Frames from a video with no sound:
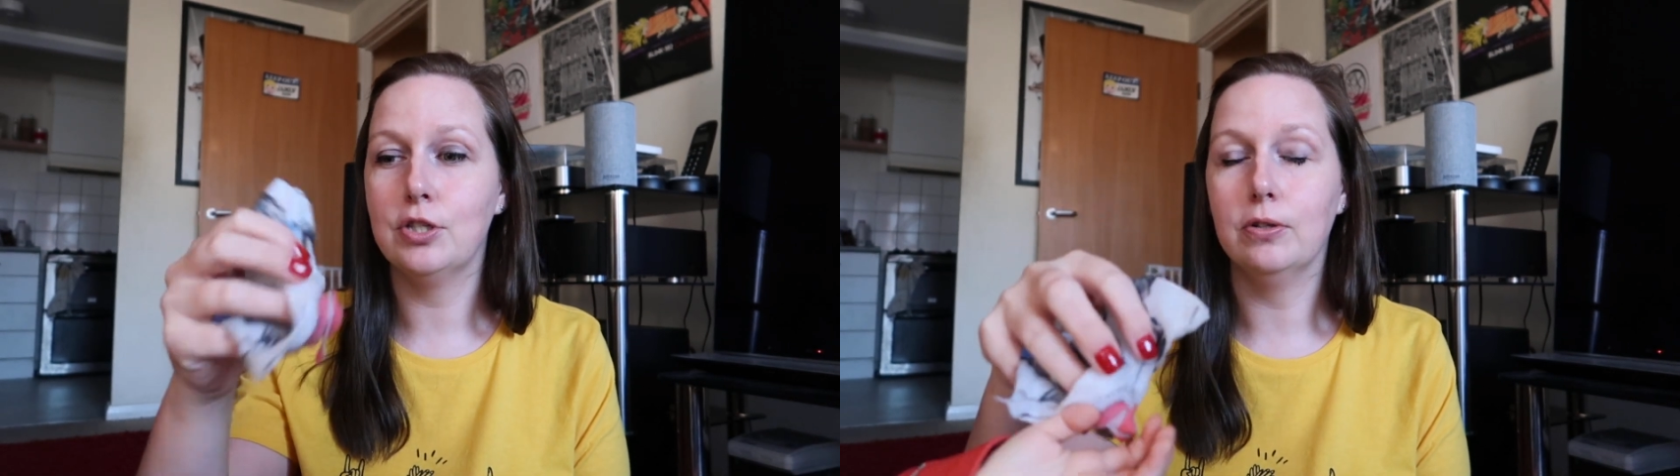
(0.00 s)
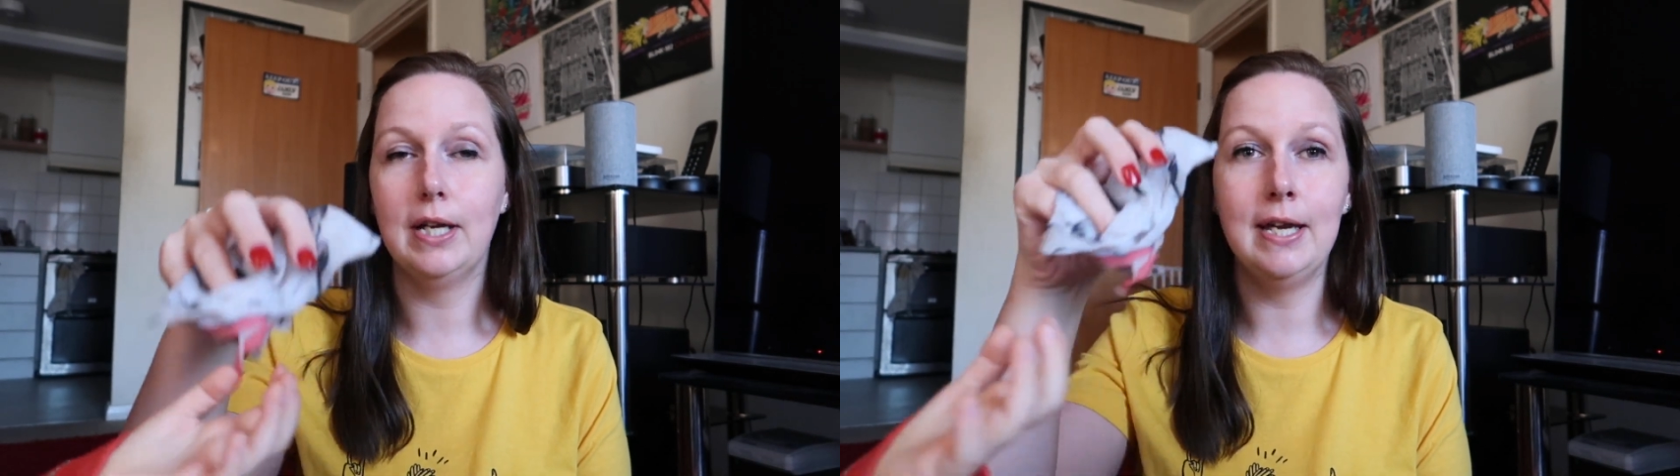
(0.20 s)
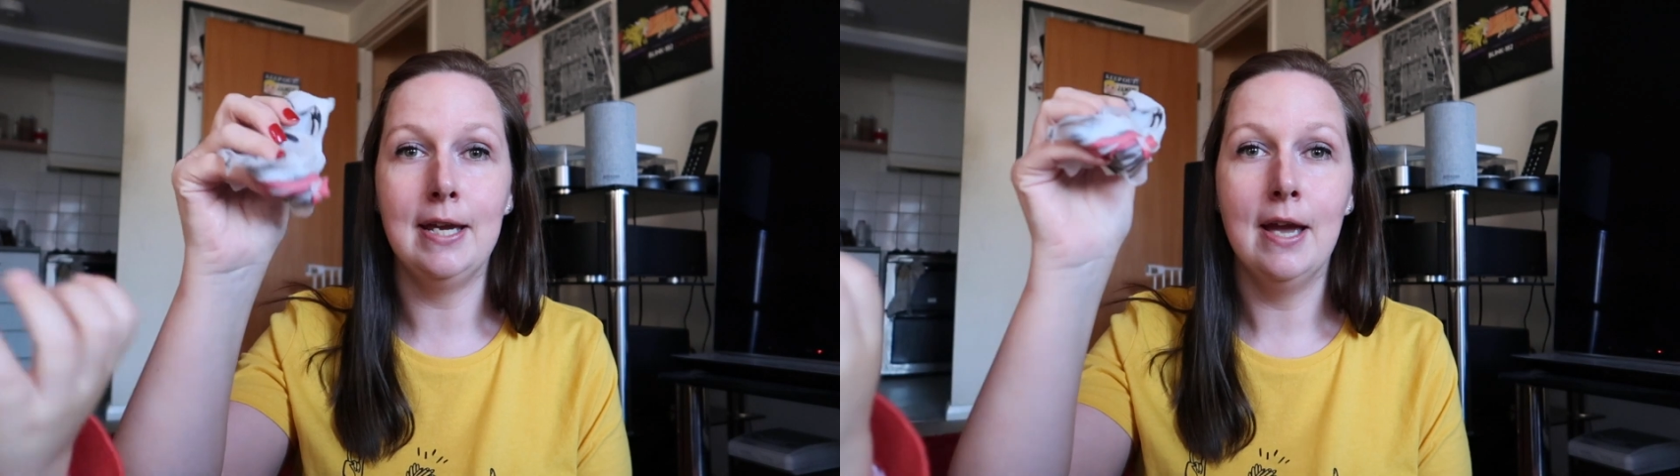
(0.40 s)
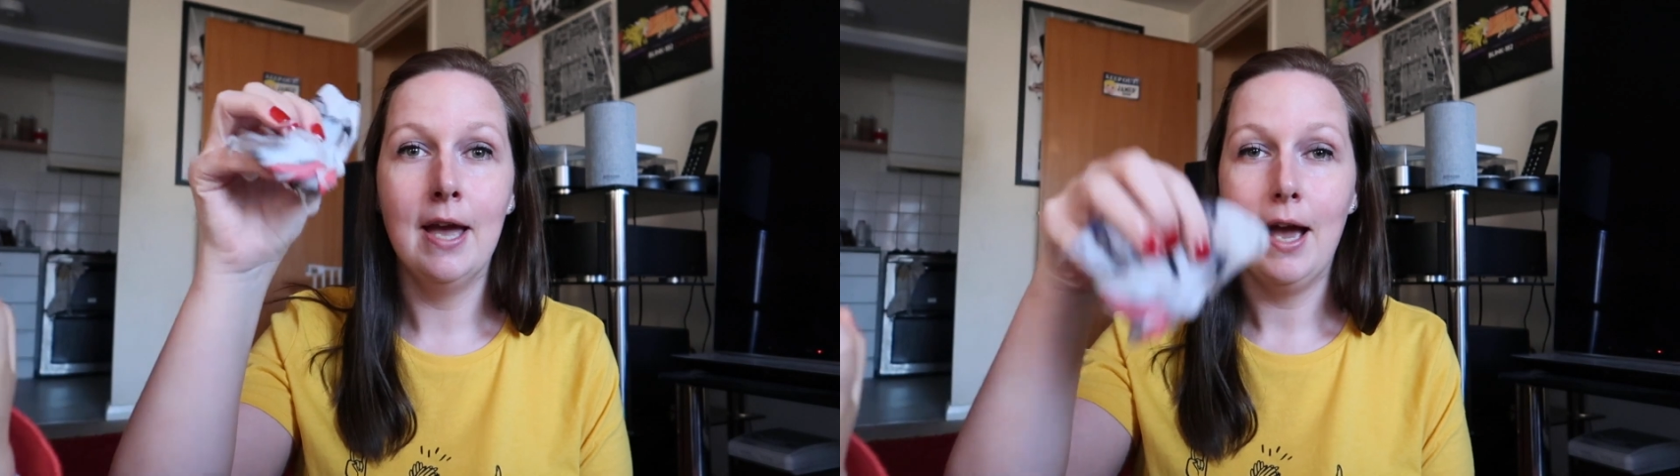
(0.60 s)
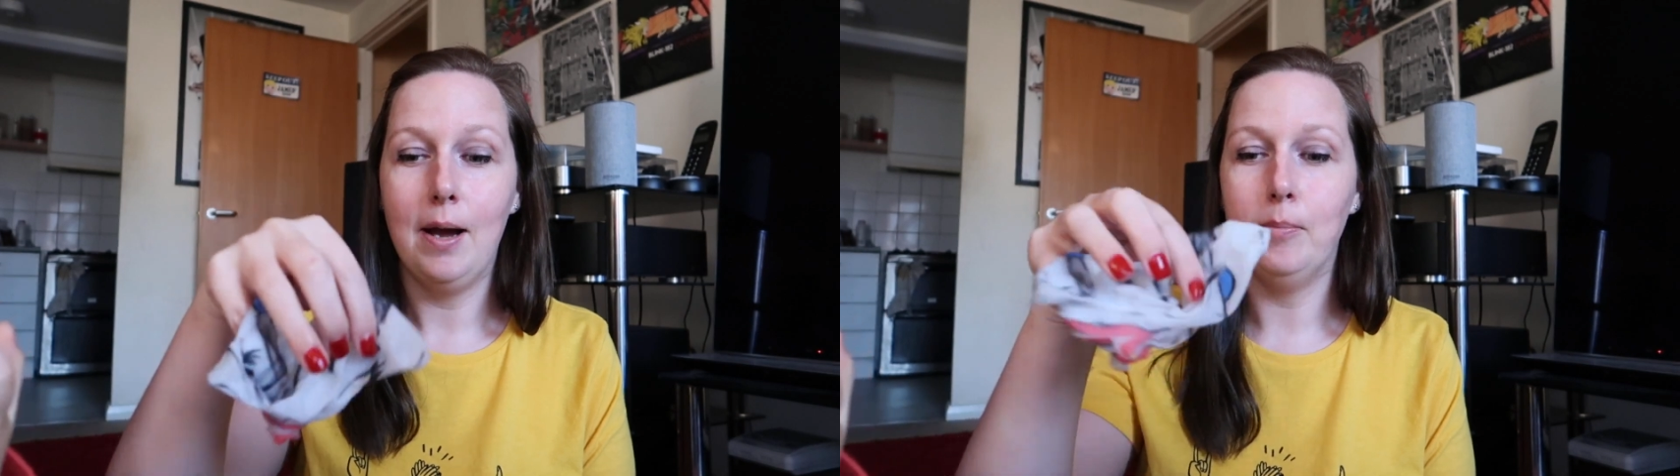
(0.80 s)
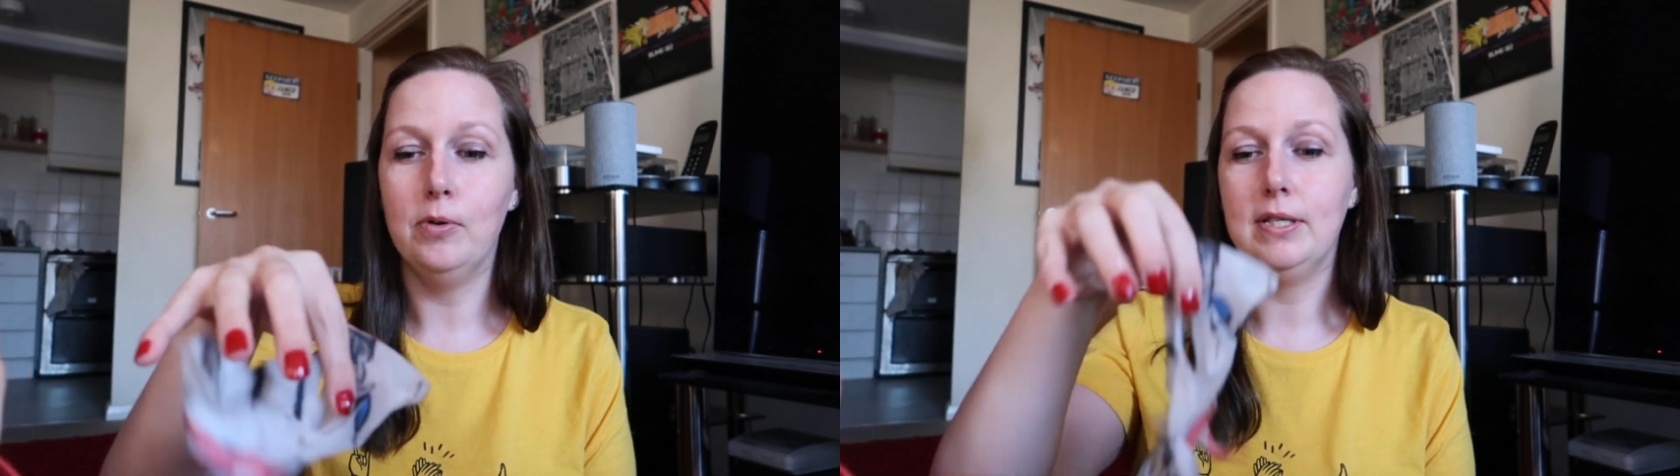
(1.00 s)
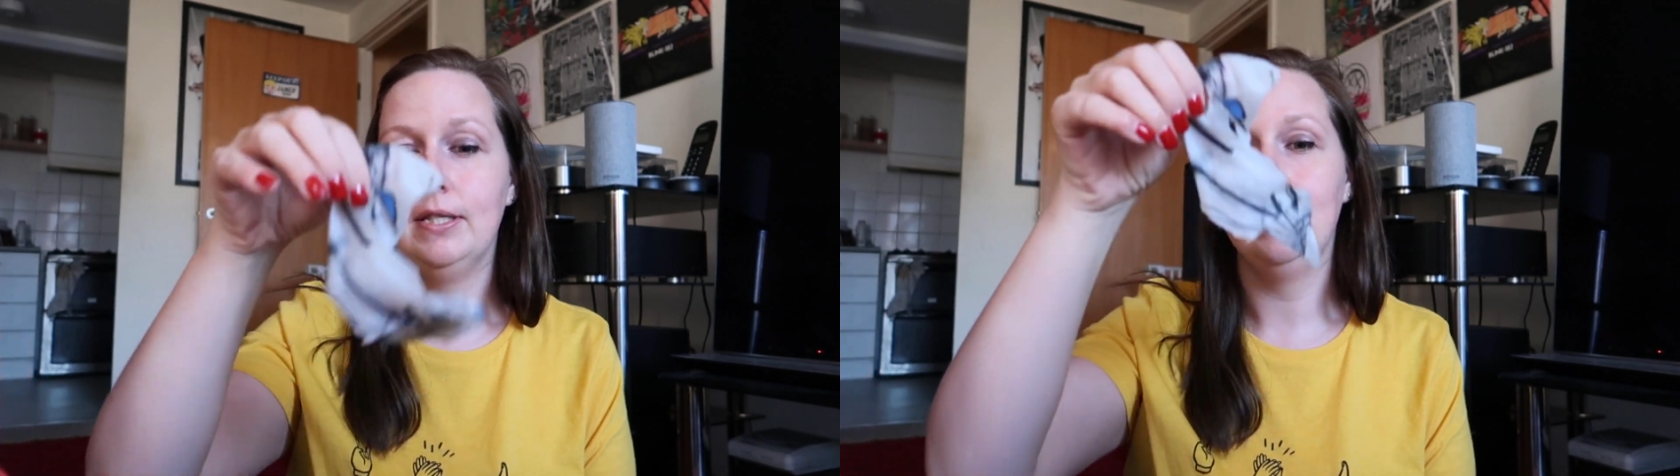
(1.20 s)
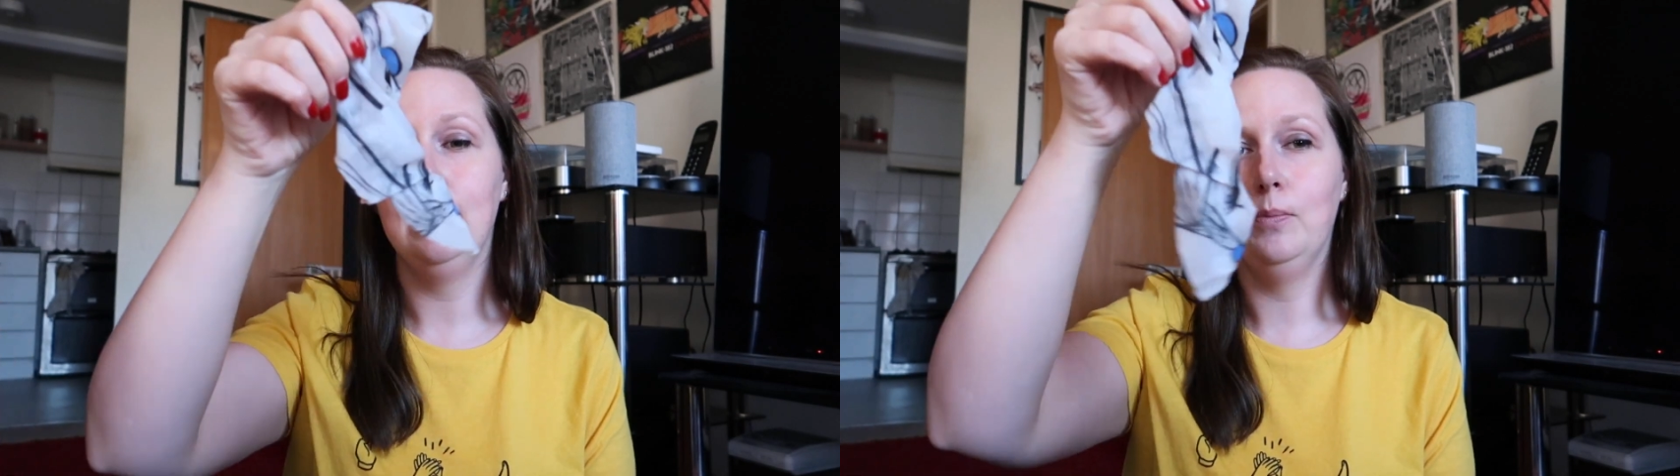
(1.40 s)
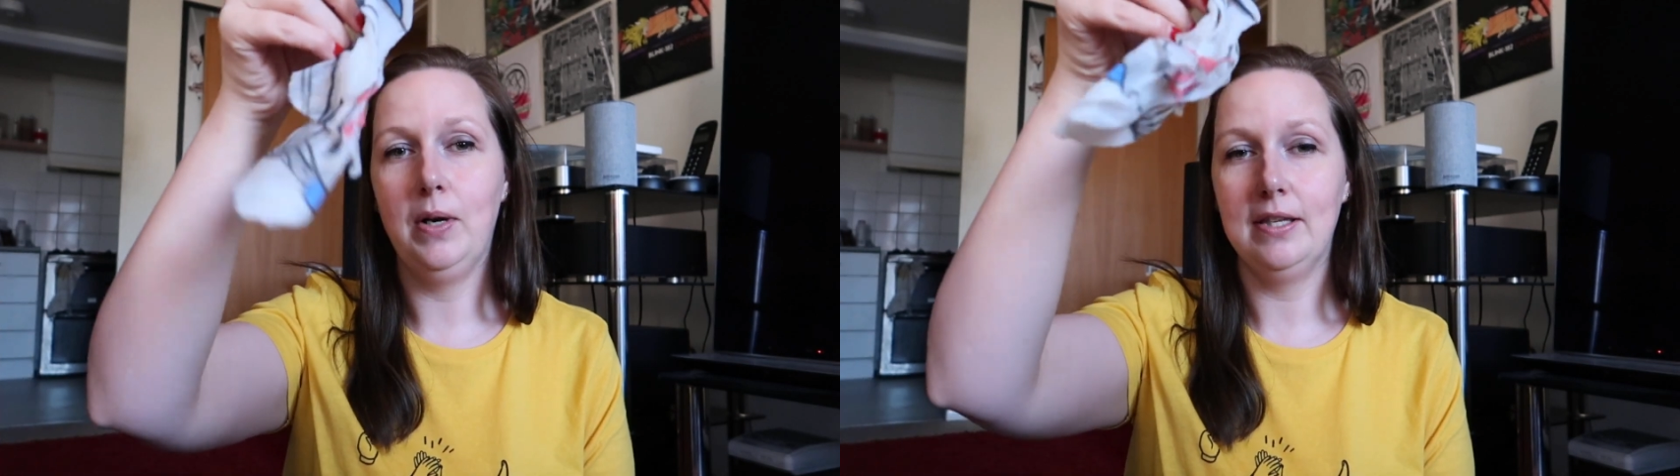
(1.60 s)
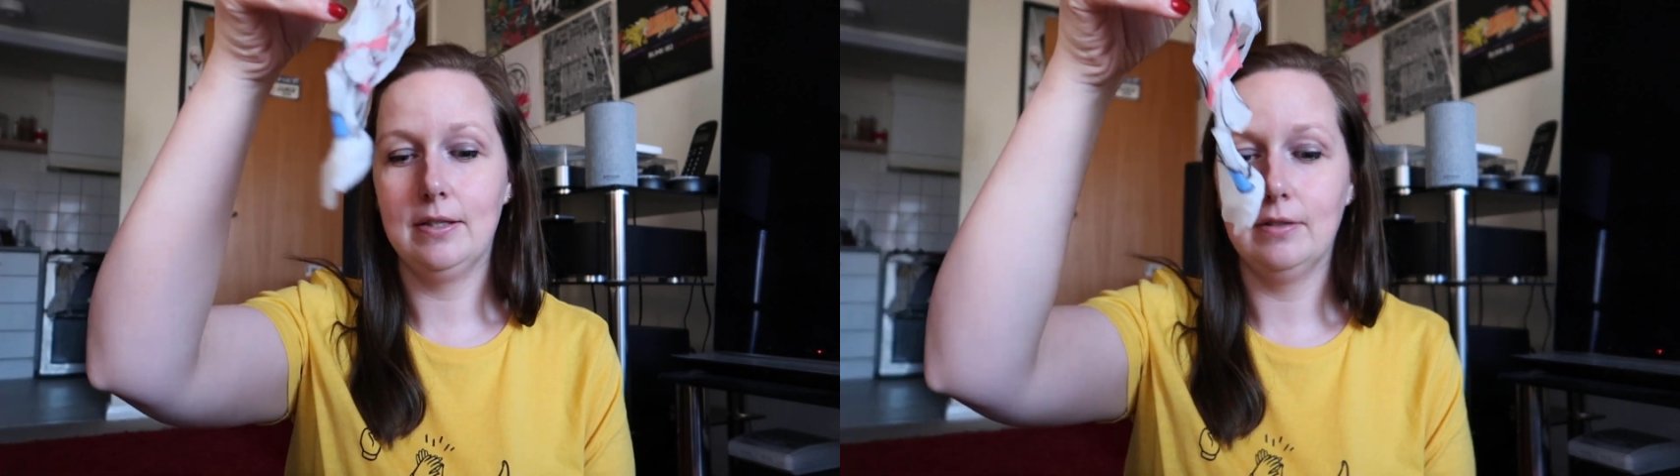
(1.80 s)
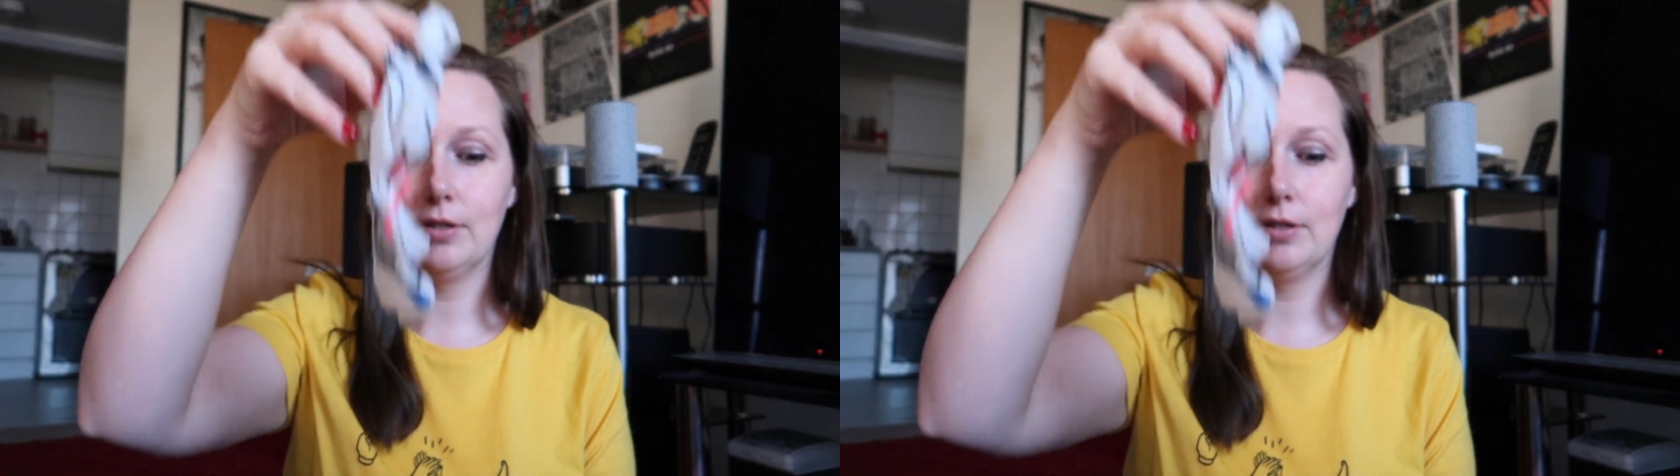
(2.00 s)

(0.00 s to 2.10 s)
soggy and moist and wet.